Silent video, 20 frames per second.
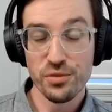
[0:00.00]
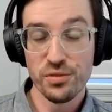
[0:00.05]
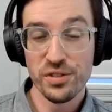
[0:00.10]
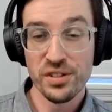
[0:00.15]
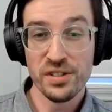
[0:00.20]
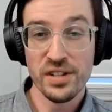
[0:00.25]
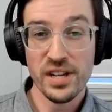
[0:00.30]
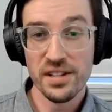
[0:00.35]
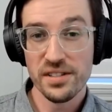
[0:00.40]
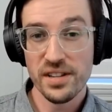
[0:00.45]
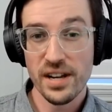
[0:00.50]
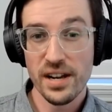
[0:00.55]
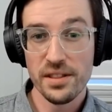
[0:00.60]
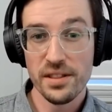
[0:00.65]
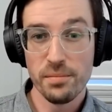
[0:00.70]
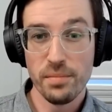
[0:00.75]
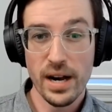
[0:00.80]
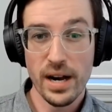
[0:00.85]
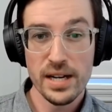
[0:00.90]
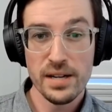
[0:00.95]
with, inside
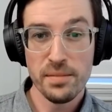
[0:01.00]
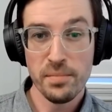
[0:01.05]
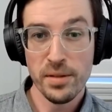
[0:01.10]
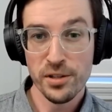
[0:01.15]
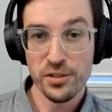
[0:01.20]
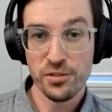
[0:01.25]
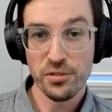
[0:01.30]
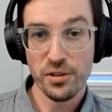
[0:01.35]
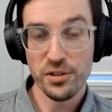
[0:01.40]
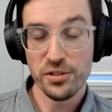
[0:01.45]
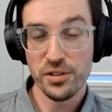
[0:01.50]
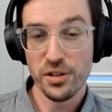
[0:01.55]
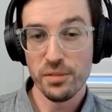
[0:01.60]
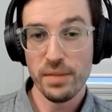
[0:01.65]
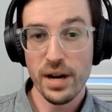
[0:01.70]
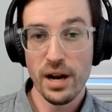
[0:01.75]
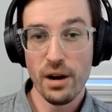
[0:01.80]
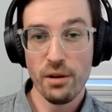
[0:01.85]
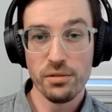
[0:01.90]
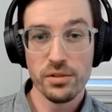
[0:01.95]
the Biden administration
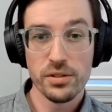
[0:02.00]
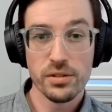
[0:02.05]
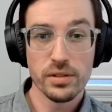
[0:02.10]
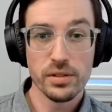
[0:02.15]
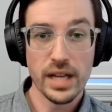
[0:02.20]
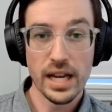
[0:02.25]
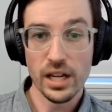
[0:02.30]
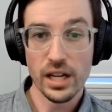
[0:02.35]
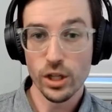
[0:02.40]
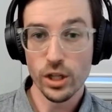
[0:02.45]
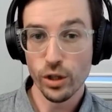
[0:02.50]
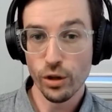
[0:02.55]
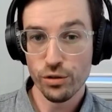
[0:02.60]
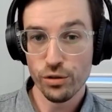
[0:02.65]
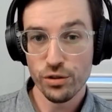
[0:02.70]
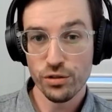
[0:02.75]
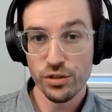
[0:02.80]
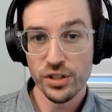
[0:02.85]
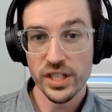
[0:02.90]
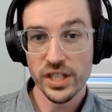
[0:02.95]
about getting
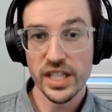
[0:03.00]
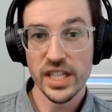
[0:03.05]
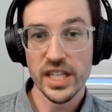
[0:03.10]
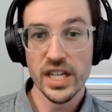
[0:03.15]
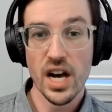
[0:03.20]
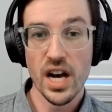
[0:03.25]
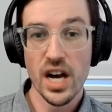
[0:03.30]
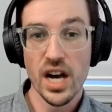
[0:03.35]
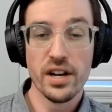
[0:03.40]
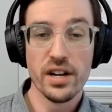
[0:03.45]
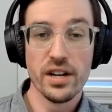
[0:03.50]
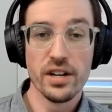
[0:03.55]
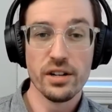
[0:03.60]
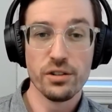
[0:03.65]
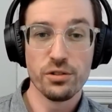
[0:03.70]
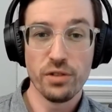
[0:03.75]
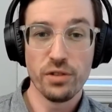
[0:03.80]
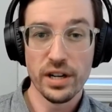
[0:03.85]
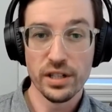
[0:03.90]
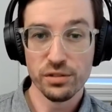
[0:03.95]
closer to Guyana,
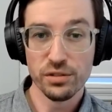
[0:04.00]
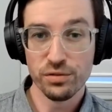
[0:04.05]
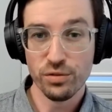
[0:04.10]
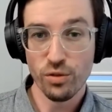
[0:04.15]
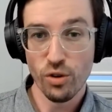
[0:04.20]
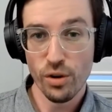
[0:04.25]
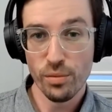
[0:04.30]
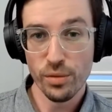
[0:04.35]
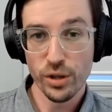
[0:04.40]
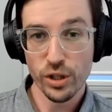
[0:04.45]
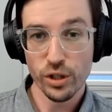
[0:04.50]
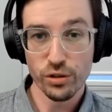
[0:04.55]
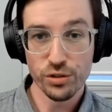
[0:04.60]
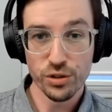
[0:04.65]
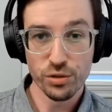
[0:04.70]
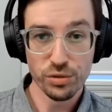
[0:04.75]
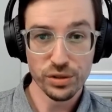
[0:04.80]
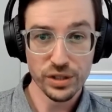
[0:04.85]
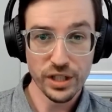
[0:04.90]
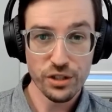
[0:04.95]
trying to form a
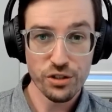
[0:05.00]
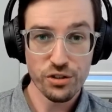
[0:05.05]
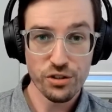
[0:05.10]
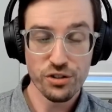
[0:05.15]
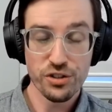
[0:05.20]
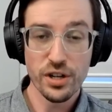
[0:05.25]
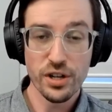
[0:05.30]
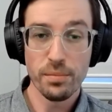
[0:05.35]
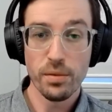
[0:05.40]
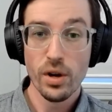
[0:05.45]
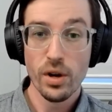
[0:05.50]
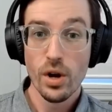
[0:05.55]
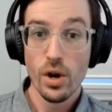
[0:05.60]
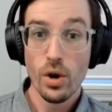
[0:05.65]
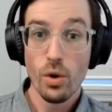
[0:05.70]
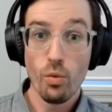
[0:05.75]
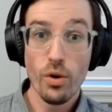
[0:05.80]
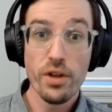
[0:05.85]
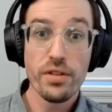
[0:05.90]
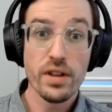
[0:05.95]
closer relationship
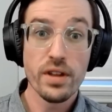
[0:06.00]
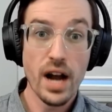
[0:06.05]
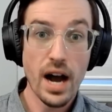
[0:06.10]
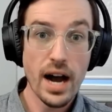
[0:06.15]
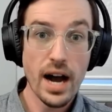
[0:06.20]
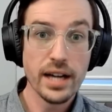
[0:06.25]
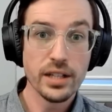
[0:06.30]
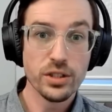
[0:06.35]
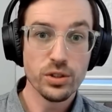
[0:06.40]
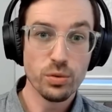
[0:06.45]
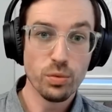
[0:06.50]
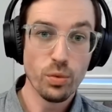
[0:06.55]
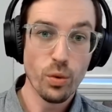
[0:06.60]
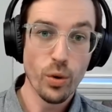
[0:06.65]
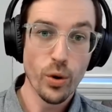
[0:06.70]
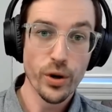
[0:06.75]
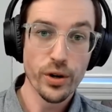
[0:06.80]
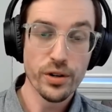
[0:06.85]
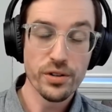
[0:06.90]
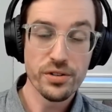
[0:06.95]
with an eye
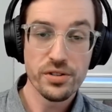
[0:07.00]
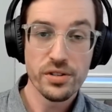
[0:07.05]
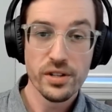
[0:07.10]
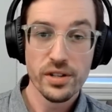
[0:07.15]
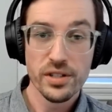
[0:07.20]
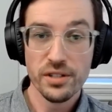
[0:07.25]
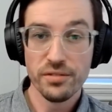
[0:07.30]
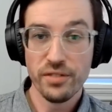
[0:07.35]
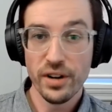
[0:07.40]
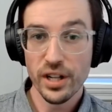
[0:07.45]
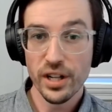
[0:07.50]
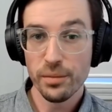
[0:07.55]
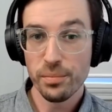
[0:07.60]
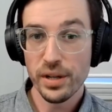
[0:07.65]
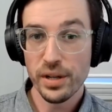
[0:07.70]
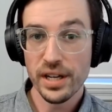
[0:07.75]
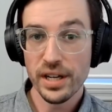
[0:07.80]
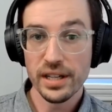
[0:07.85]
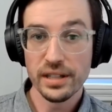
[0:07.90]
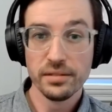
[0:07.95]
towards
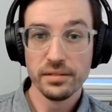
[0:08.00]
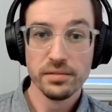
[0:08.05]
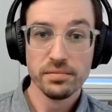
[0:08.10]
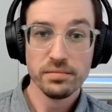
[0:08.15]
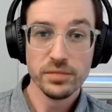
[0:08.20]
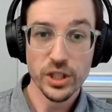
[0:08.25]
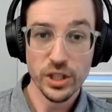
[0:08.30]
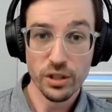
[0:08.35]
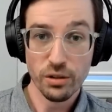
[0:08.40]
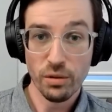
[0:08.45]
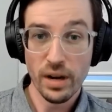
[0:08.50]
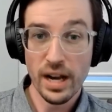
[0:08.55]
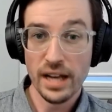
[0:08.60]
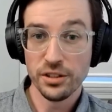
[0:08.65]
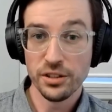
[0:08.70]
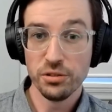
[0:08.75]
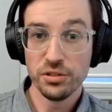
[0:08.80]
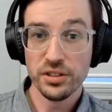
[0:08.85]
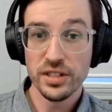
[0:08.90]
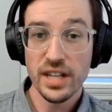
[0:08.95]
developing, you know,
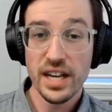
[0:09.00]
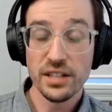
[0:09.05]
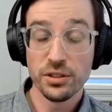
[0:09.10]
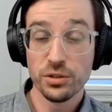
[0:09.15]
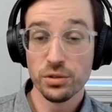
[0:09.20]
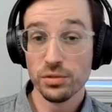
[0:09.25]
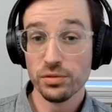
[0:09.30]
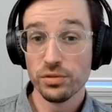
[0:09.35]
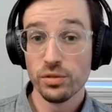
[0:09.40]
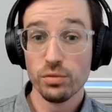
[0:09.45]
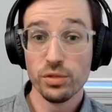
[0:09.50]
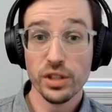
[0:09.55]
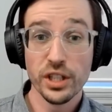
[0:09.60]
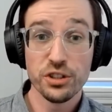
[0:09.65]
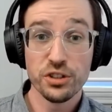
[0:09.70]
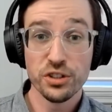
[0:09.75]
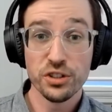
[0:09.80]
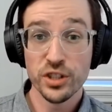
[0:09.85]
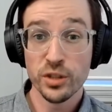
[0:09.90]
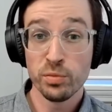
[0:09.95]
as you say, sort of
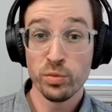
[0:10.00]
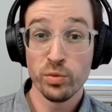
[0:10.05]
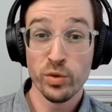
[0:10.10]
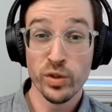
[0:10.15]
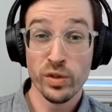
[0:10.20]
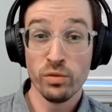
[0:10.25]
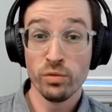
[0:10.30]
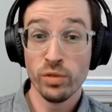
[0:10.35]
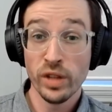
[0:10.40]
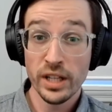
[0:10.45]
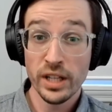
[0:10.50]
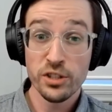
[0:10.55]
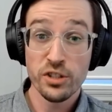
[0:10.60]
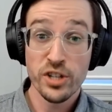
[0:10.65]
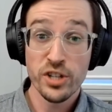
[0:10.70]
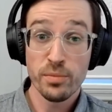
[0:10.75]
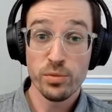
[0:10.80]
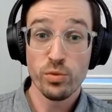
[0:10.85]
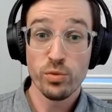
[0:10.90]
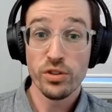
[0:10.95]
relationships
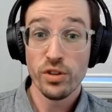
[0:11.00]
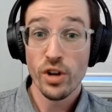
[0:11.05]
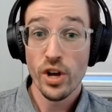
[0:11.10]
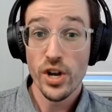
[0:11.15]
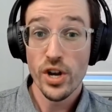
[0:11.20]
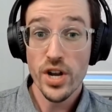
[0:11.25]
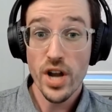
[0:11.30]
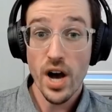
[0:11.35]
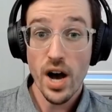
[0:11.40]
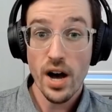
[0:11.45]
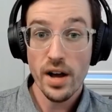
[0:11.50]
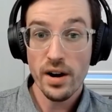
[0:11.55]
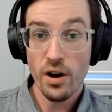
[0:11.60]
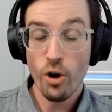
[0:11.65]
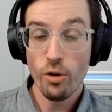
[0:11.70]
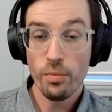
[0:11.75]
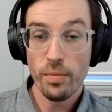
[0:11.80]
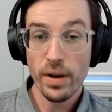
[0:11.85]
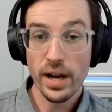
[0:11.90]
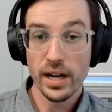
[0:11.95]
relationships with
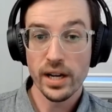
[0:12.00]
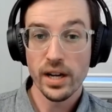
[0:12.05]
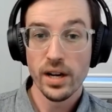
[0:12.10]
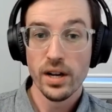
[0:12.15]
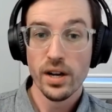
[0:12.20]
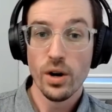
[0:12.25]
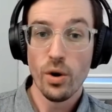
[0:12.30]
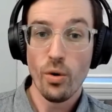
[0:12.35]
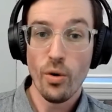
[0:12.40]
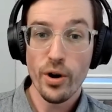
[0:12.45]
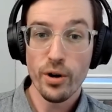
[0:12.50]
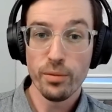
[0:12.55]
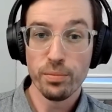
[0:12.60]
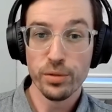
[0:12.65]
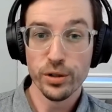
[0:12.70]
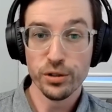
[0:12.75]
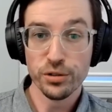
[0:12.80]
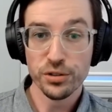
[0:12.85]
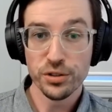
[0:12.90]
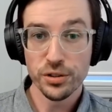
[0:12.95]
non-OPEC oil
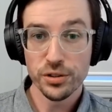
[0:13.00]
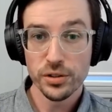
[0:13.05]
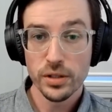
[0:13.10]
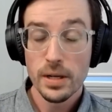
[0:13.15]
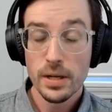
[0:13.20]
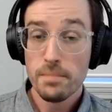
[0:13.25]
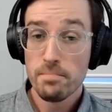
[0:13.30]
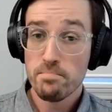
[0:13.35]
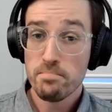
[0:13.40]
producers.